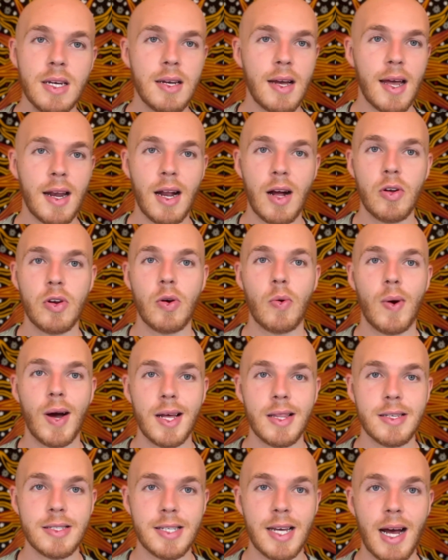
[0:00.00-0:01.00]
I don't know why
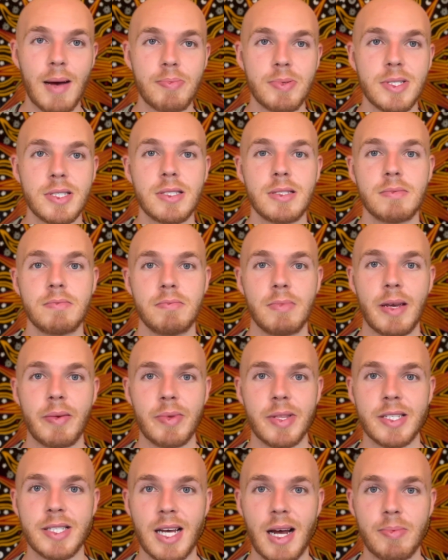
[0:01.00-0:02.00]
this happens. Maybe
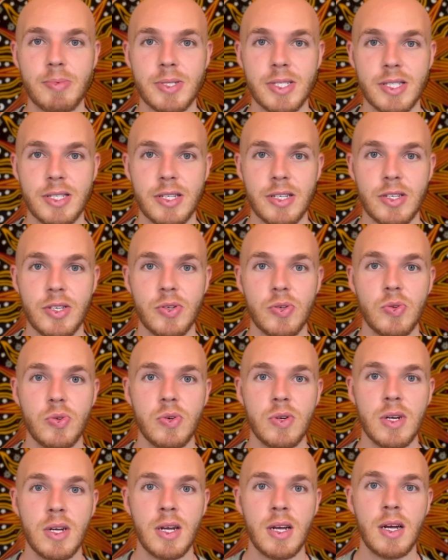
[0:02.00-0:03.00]
this happens to
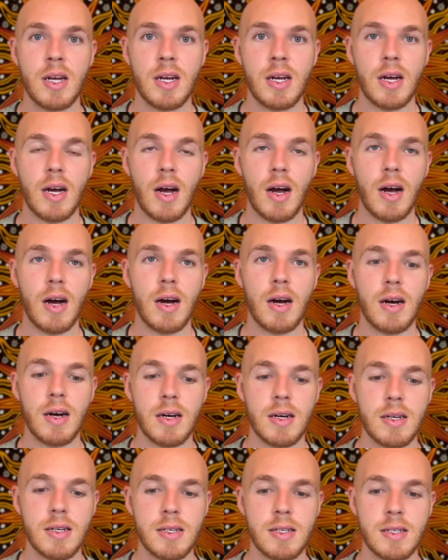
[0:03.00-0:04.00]
you
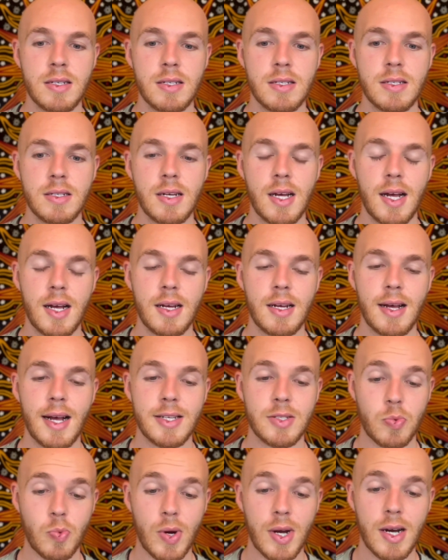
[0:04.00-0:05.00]

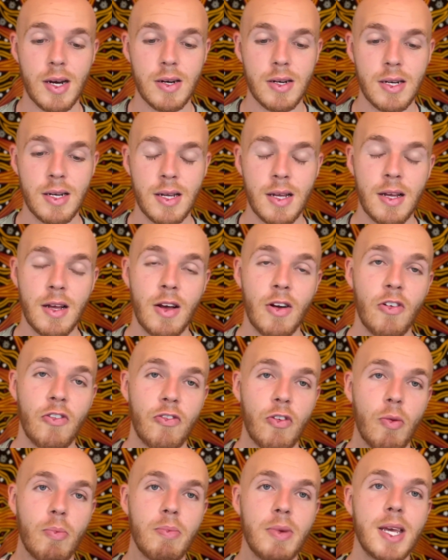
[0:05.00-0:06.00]
as well.
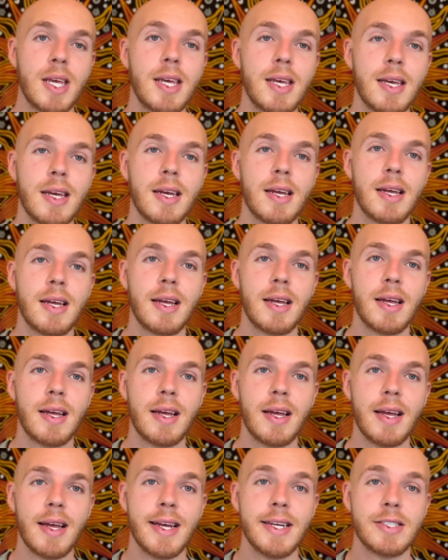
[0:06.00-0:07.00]
For me,
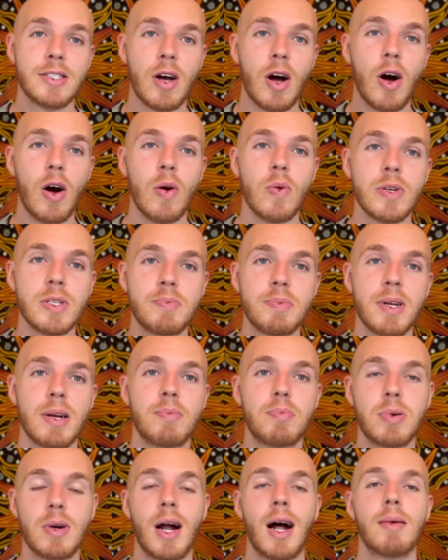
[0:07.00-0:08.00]
it's always been a
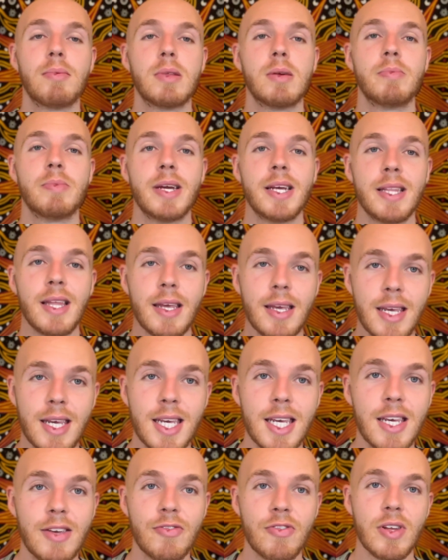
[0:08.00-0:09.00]
problem in the
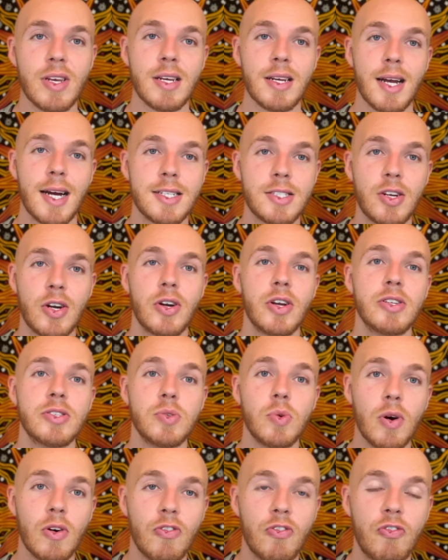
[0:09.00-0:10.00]
evening. I turn
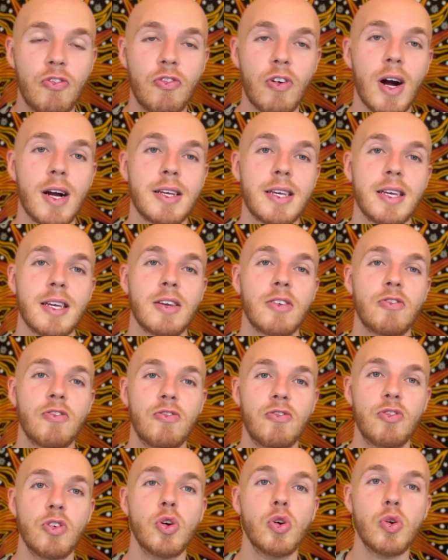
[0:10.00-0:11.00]
into a fucking
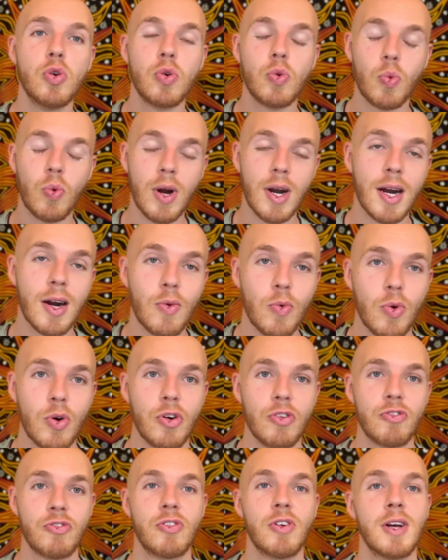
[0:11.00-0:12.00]
food
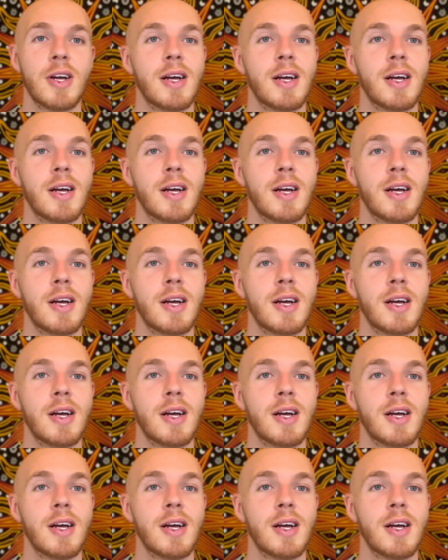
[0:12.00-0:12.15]
werewolf.